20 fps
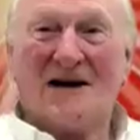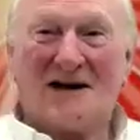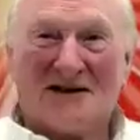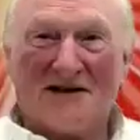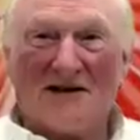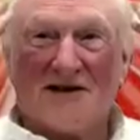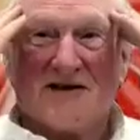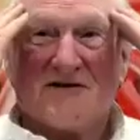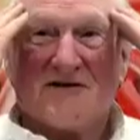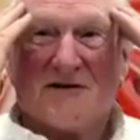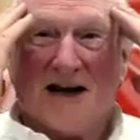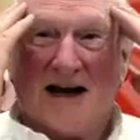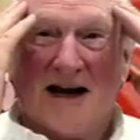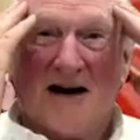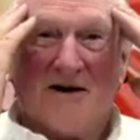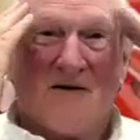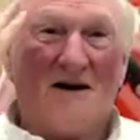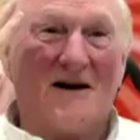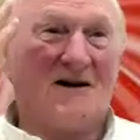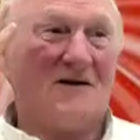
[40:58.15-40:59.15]
It's just
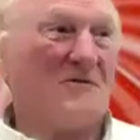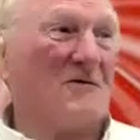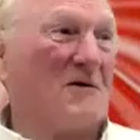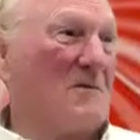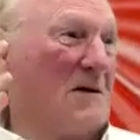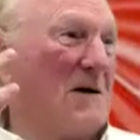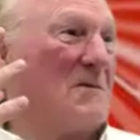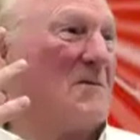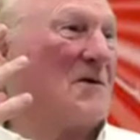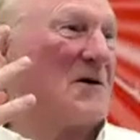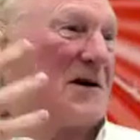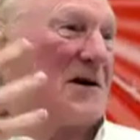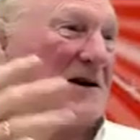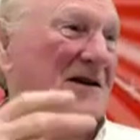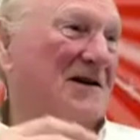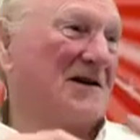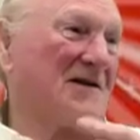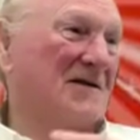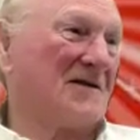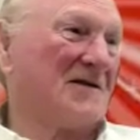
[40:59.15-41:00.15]
how I had remembered
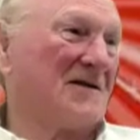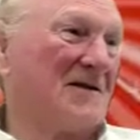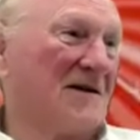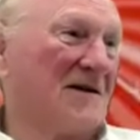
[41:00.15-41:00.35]
it.